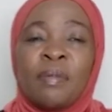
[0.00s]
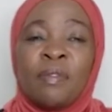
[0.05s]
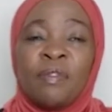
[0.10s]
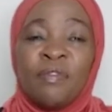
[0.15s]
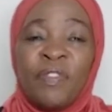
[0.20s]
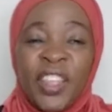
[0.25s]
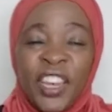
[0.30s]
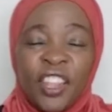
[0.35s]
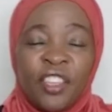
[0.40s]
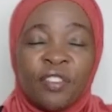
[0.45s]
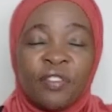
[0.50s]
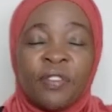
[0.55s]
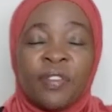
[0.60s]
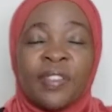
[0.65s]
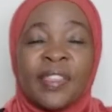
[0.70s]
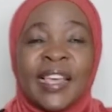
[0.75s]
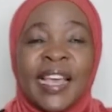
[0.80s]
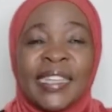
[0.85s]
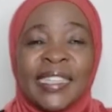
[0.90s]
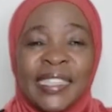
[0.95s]
video
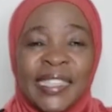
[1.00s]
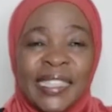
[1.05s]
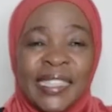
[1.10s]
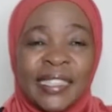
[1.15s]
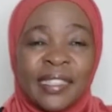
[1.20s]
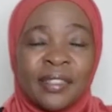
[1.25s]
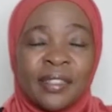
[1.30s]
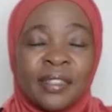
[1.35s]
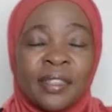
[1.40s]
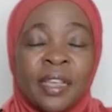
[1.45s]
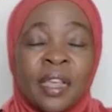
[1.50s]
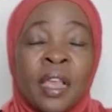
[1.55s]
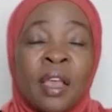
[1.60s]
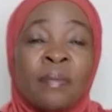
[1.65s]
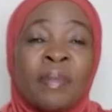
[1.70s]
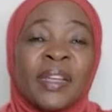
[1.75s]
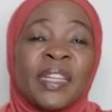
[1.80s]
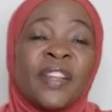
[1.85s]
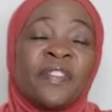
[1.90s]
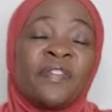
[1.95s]
13.
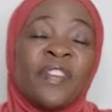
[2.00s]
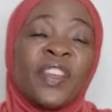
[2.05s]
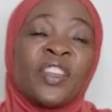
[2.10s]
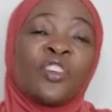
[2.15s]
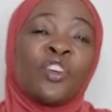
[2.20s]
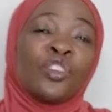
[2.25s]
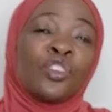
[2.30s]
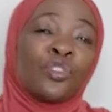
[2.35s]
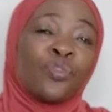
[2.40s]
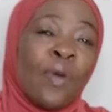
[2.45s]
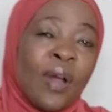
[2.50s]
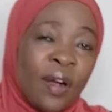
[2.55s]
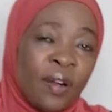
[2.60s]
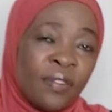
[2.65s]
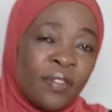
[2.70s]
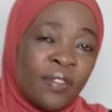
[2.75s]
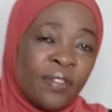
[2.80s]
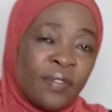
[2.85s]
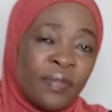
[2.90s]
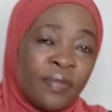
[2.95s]
But in video
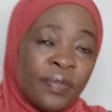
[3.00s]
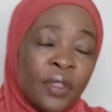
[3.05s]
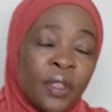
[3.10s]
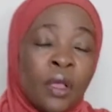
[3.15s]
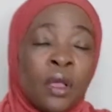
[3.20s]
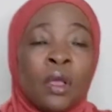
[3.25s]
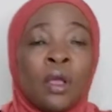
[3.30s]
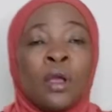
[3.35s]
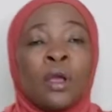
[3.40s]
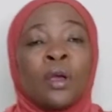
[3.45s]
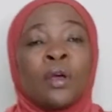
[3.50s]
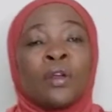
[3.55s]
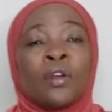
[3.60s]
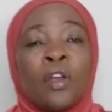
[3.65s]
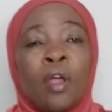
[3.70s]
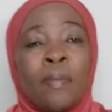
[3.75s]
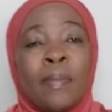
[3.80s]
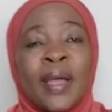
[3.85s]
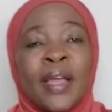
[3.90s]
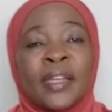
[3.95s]
12,
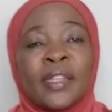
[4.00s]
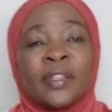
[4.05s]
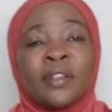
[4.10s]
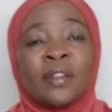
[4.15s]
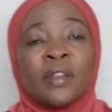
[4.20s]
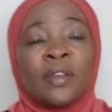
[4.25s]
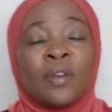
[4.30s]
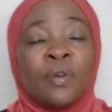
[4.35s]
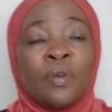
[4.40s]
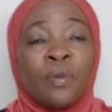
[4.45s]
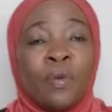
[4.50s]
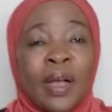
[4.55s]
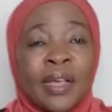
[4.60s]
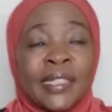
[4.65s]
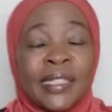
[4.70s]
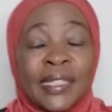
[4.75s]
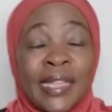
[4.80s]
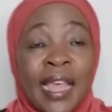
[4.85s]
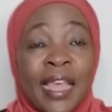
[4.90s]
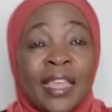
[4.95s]
Robert
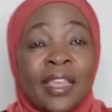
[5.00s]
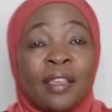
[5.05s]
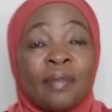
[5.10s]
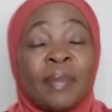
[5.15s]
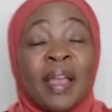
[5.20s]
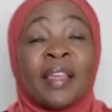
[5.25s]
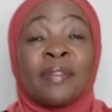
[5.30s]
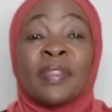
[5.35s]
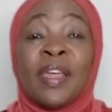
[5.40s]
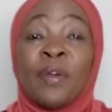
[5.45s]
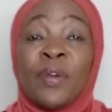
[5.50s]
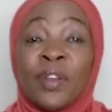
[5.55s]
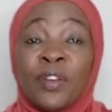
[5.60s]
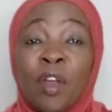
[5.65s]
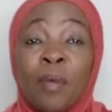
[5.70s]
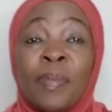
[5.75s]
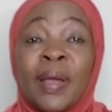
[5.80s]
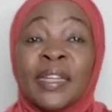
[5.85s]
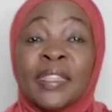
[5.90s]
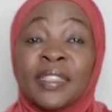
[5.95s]
was saying, by the way,
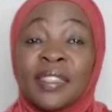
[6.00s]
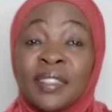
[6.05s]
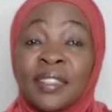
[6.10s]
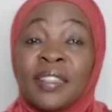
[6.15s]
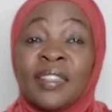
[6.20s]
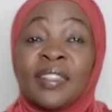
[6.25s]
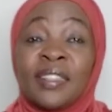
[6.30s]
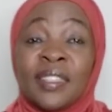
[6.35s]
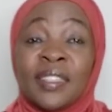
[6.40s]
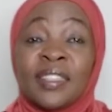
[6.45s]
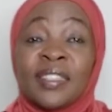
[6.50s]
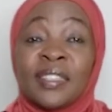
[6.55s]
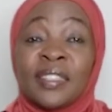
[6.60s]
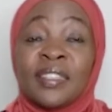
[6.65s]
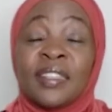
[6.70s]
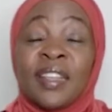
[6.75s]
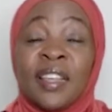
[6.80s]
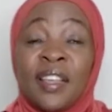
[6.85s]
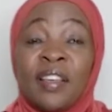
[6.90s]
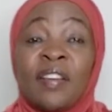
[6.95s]
Robert is,
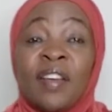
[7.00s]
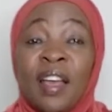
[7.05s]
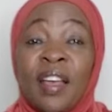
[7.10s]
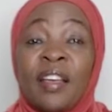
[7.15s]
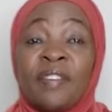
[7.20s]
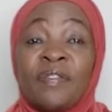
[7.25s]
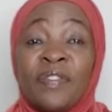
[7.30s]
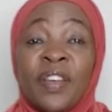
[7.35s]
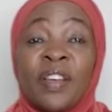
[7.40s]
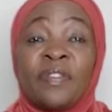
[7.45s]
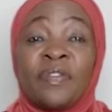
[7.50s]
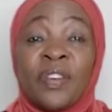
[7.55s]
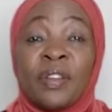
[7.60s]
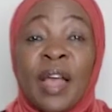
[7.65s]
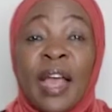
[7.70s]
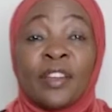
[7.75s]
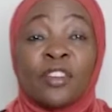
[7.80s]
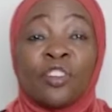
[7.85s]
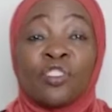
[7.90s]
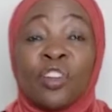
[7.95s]

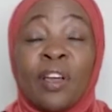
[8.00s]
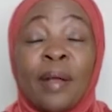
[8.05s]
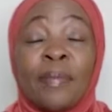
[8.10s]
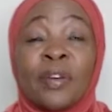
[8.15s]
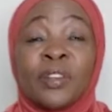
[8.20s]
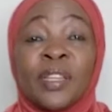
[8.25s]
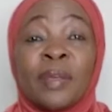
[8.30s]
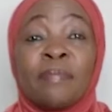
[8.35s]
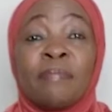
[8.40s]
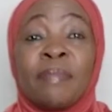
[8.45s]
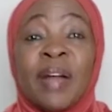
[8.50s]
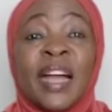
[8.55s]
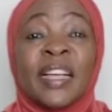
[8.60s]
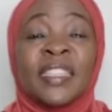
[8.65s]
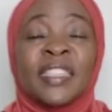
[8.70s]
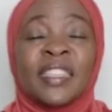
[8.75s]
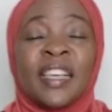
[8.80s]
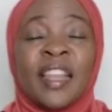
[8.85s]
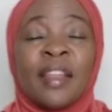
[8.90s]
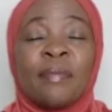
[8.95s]
I don't talk about him
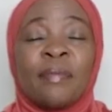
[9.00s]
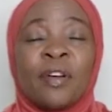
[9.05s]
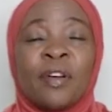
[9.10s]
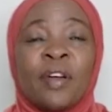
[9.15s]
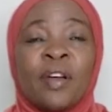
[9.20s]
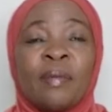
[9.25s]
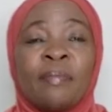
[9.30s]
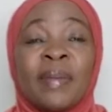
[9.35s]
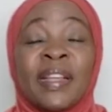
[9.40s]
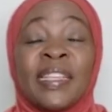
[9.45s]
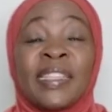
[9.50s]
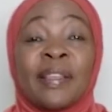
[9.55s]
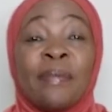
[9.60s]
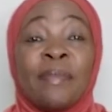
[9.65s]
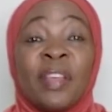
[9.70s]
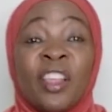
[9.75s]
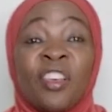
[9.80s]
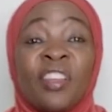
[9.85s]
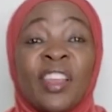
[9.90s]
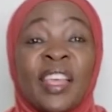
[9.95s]
much anymore, but he's a
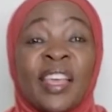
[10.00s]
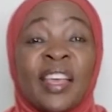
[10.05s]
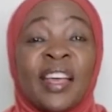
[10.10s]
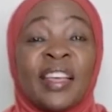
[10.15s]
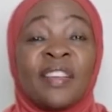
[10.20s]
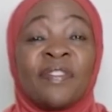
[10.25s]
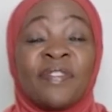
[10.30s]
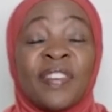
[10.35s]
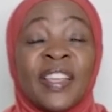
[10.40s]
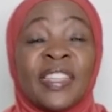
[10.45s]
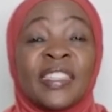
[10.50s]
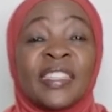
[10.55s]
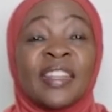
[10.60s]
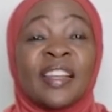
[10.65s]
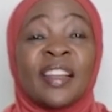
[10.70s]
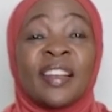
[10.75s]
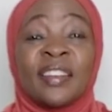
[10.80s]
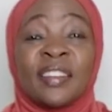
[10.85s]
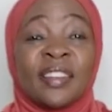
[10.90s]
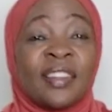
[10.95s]
millionaire, investor,
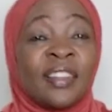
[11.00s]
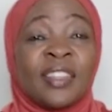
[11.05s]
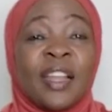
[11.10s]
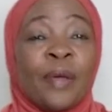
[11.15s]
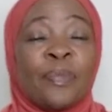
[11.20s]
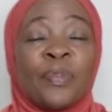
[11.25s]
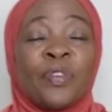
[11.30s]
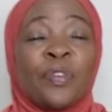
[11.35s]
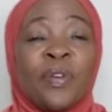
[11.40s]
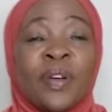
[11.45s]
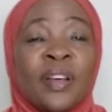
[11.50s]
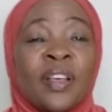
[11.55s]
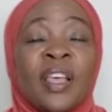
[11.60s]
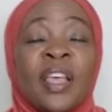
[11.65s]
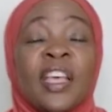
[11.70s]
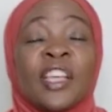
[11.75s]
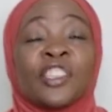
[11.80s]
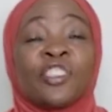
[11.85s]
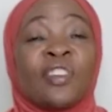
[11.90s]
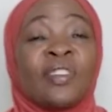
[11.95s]
and entrepreneur.
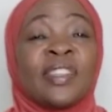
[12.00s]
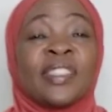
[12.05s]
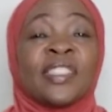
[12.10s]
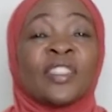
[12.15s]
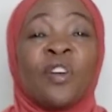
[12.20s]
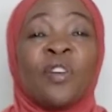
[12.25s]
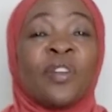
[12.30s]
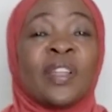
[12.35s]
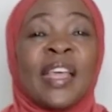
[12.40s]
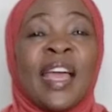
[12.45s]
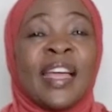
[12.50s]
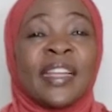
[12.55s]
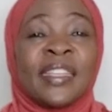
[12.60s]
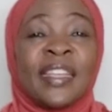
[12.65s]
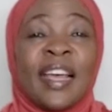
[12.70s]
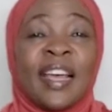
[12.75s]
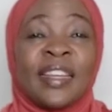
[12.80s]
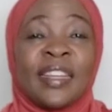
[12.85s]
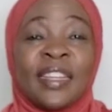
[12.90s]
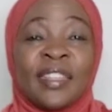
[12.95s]
So he's all that,
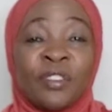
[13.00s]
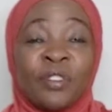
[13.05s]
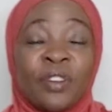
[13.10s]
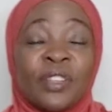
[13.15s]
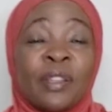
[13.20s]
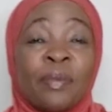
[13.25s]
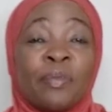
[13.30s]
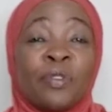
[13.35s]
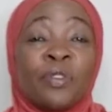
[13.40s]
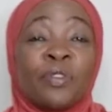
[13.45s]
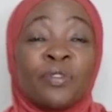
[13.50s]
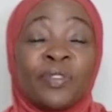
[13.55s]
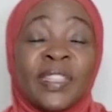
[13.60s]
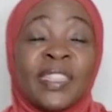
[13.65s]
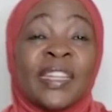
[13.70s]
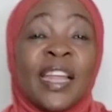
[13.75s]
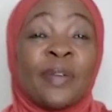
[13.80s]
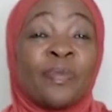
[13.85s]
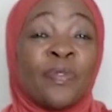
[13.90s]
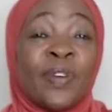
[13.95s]
and he wrote the book, Rich
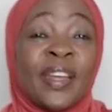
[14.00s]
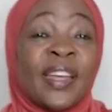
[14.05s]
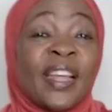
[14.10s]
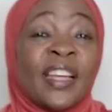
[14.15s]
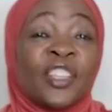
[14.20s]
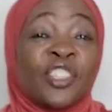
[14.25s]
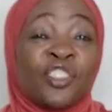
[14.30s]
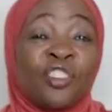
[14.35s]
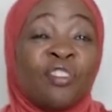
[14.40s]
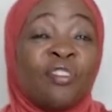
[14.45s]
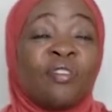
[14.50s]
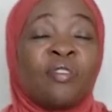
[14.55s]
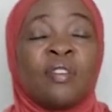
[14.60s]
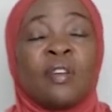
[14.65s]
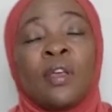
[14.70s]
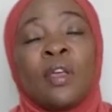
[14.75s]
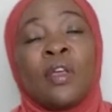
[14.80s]
Dad Poor Dad. So